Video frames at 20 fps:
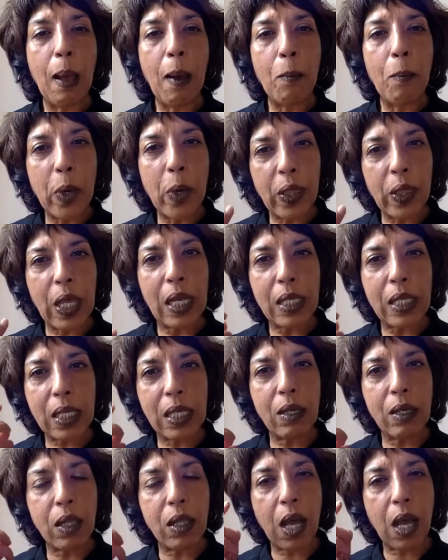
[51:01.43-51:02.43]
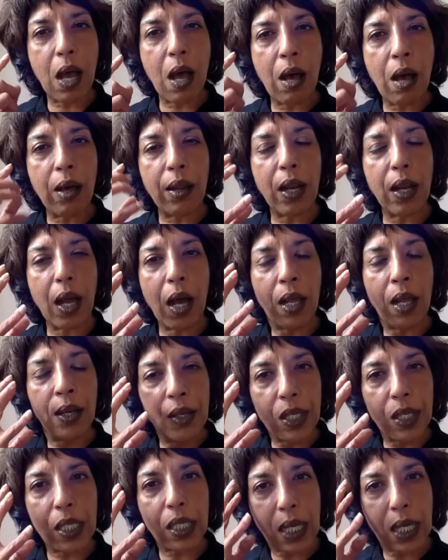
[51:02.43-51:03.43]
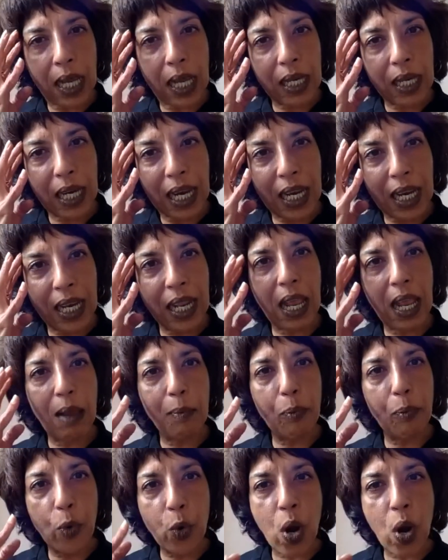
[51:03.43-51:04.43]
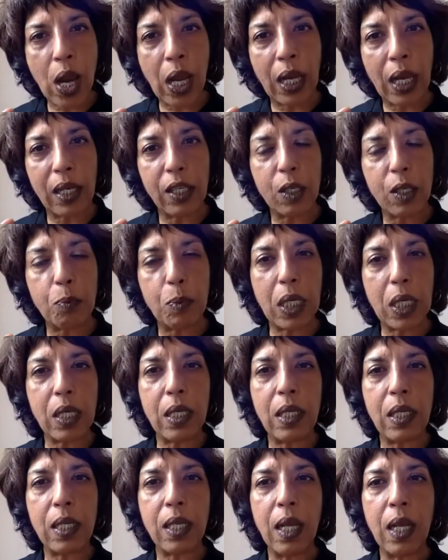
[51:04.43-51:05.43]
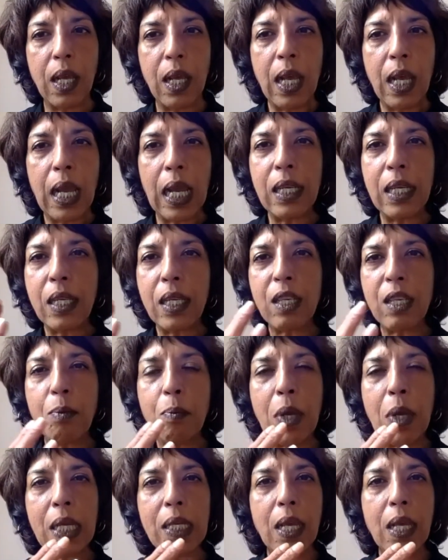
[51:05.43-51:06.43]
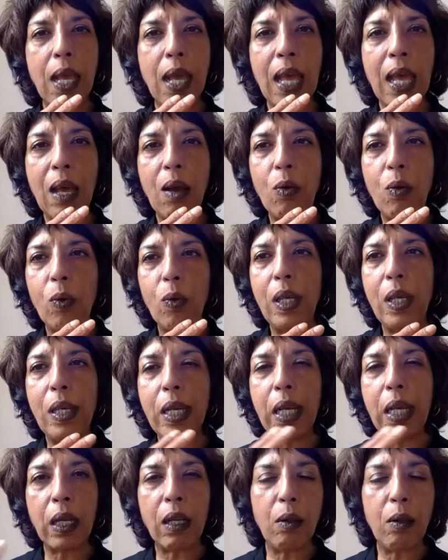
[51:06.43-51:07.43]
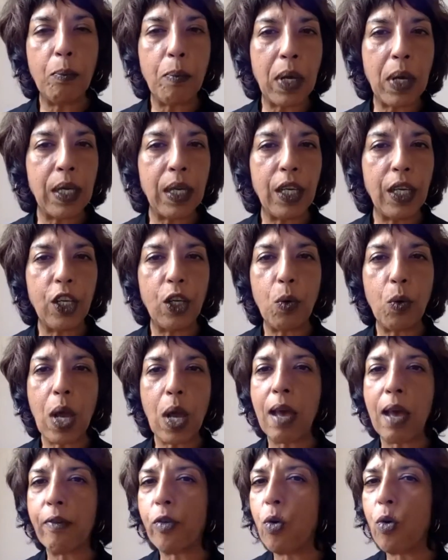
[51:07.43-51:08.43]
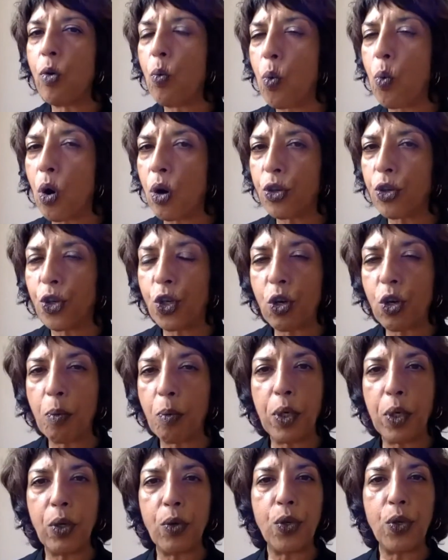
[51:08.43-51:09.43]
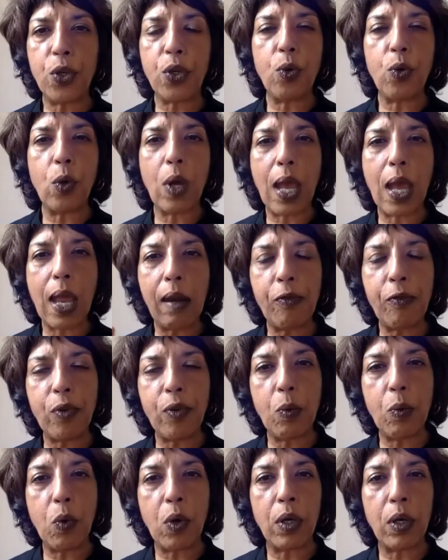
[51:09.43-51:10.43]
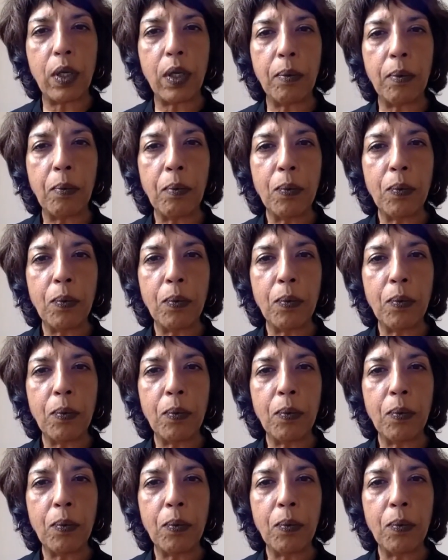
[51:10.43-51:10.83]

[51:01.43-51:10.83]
but they still can't understand it in their brains, because it doesn't matter how little money you have or what job you do, everyone